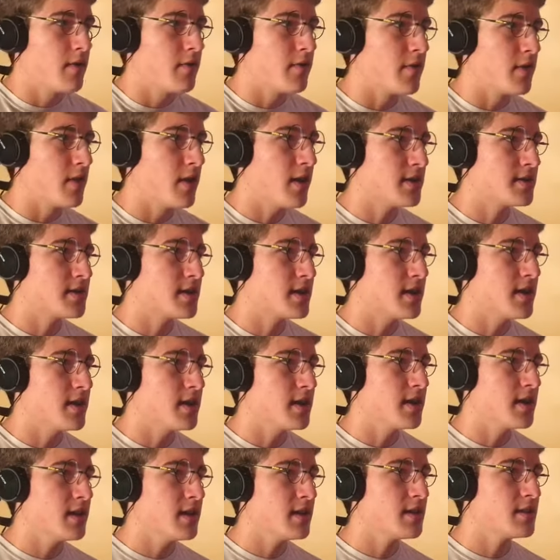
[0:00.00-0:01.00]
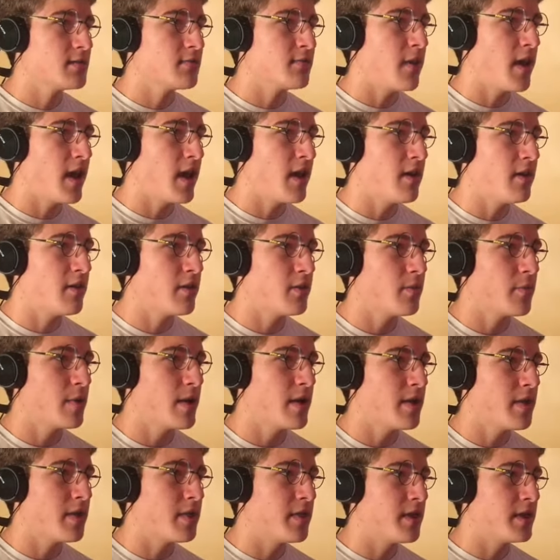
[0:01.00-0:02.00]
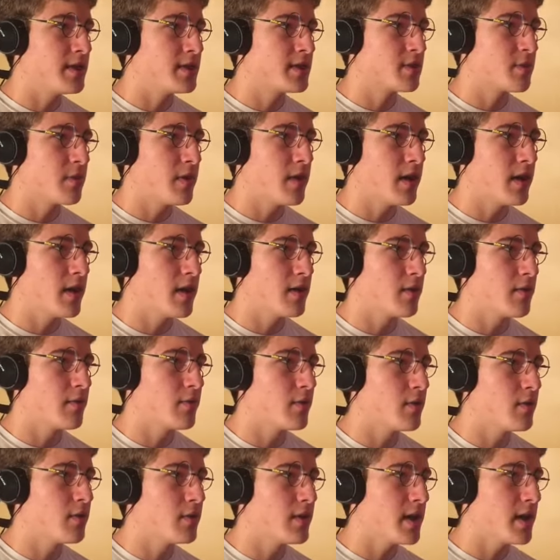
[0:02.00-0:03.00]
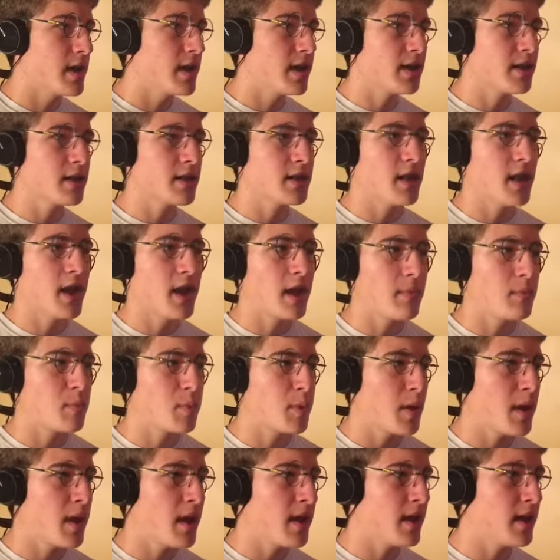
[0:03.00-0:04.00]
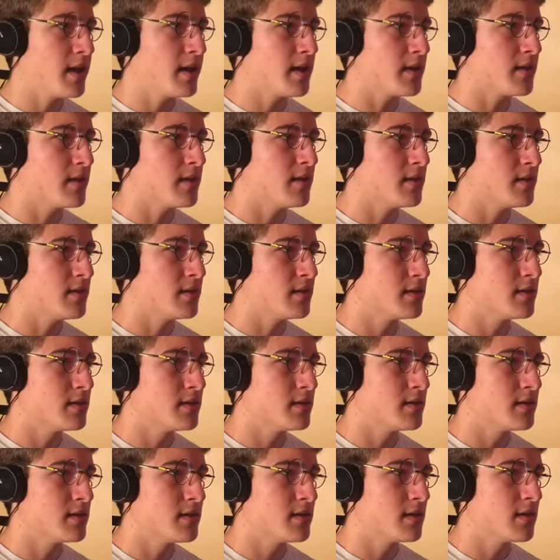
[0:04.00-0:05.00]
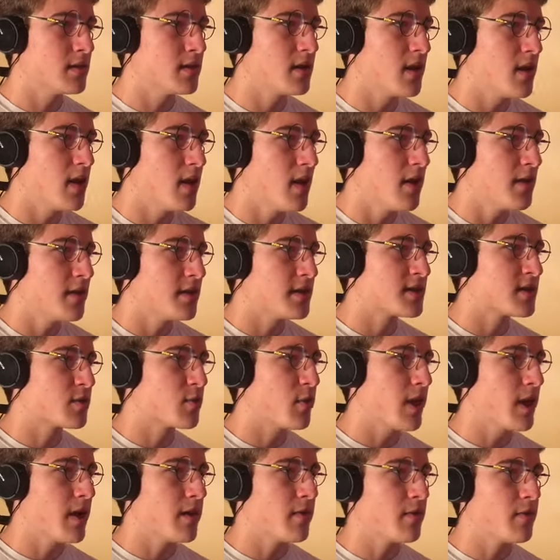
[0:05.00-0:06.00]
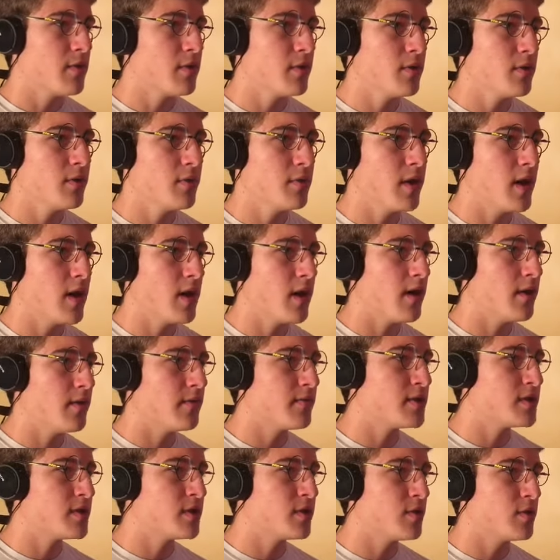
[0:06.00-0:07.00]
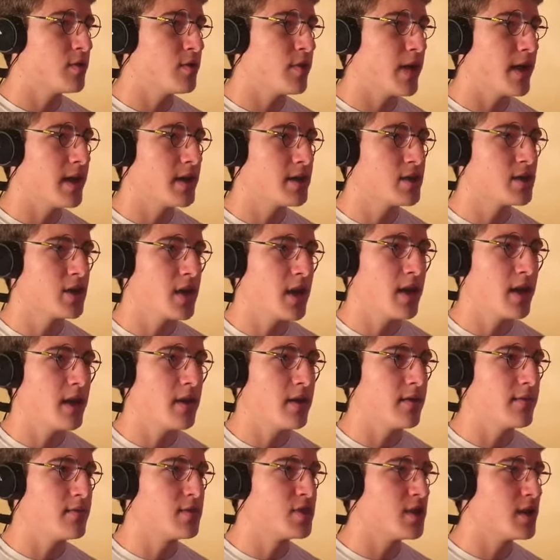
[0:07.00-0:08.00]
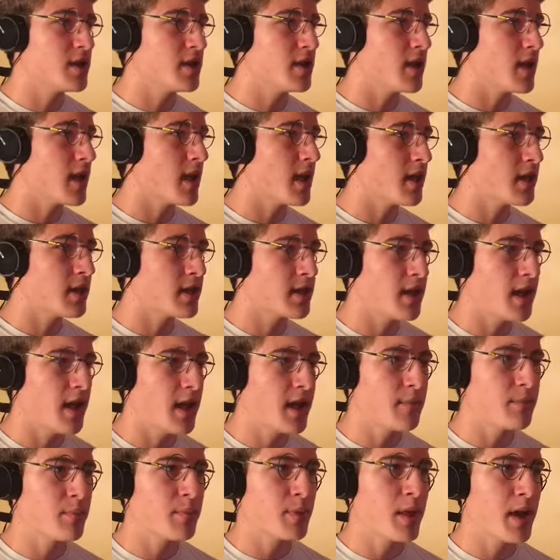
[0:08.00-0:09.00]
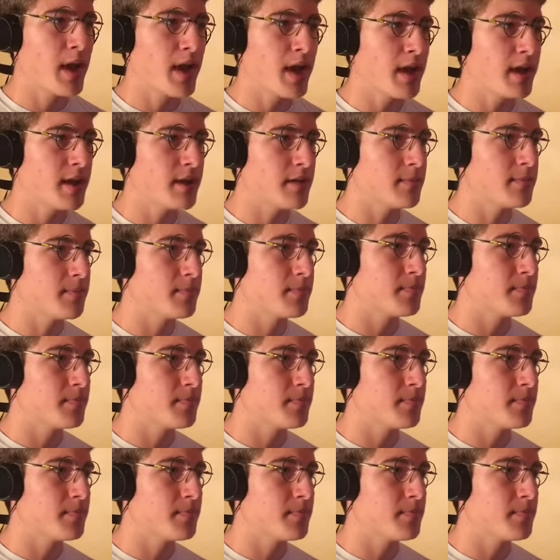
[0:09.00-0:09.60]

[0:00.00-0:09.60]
Velocity is found with the square root. Incline plane. The square root of 2h and of g. Incline plane.